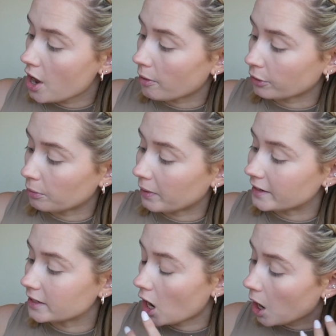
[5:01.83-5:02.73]
I'm going to
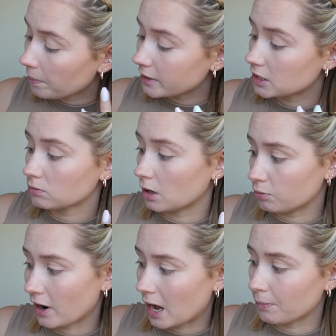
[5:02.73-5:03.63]
blend it up into my
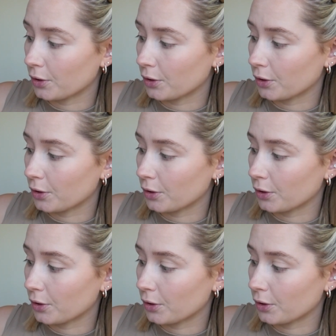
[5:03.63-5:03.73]
brow